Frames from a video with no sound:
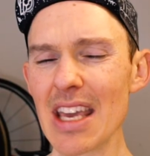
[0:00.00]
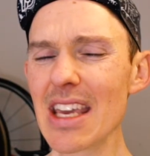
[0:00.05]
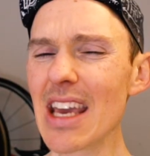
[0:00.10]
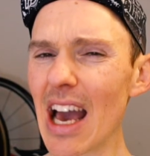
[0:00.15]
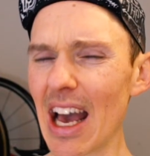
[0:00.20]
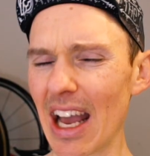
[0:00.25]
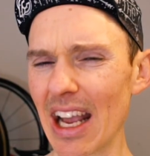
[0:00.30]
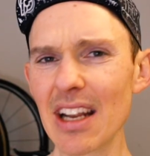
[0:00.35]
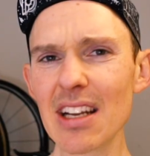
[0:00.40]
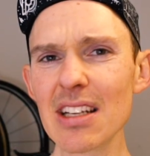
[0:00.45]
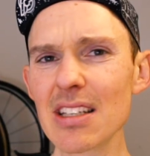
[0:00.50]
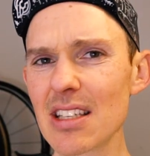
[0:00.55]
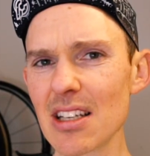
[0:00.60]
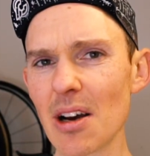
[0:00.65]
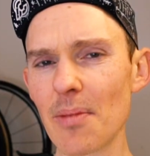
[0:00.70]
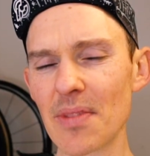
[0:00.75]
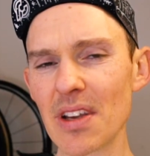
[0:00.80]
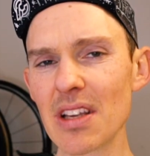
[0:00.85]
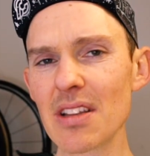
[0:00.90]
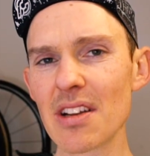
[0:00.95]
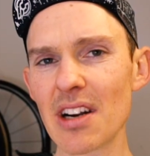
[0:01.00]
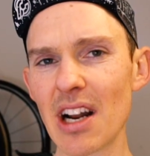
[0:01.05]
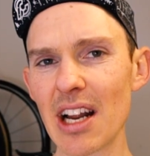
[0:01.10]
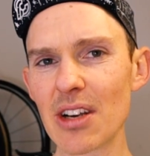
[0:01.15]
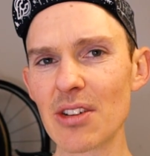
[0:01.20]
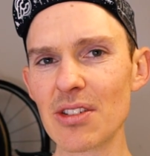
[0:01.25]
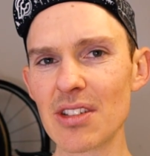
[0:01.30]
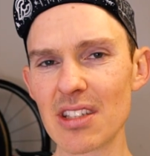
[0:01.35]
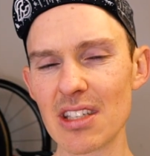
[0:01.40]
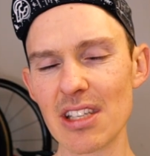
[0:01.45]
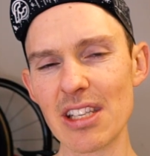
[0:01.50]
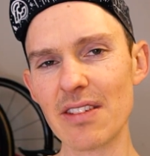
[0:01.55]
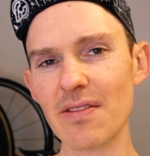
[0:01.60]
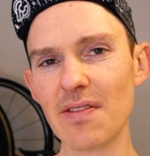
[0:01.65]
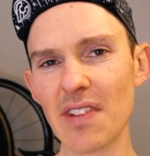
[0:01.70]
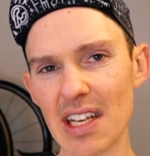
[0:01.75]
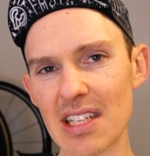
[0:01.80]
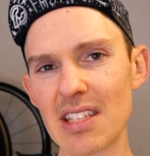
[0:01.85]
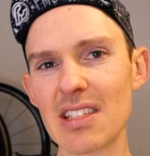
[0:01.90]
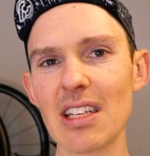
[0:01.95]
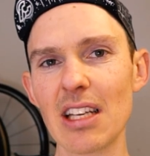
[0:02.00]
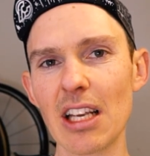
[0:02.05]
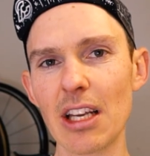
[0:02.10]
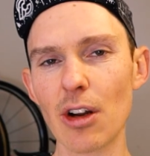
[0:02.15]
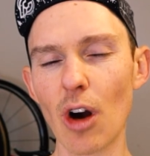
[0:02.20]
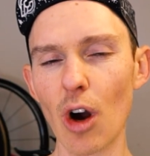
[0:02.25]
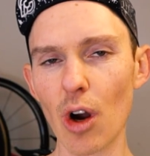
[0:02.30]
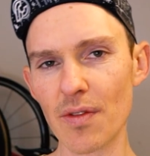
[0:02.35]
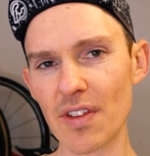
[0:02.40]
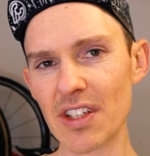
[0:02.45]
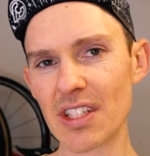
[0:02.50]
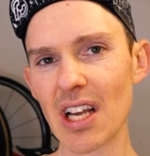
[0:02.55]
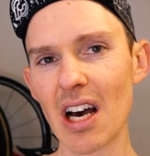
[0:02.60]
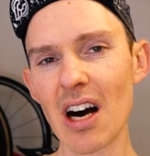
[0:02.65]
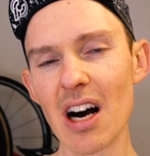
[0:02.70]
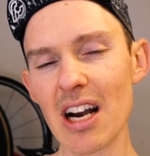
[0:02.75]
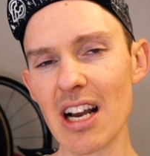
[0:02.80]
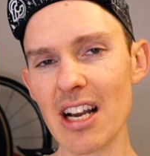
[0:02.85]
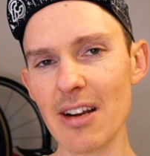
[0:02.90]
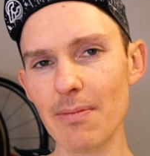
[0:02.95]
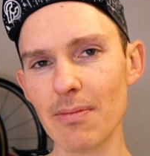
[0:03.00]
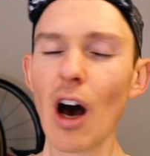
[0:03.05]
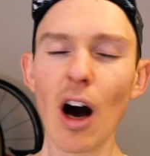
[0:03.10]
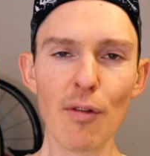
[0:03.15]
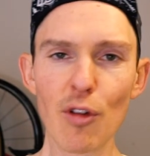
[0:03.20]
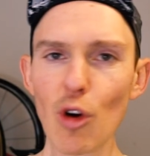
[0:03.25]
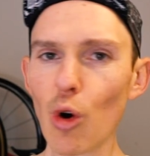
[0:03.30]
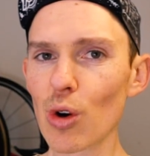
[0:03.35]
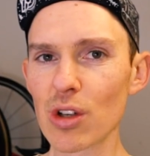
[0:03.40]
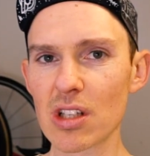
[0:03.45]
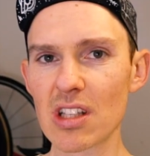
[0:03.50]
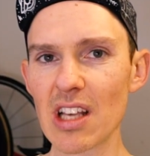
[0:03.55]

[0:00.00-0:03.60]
yeah, it is something that I could see investing in over time. Of course,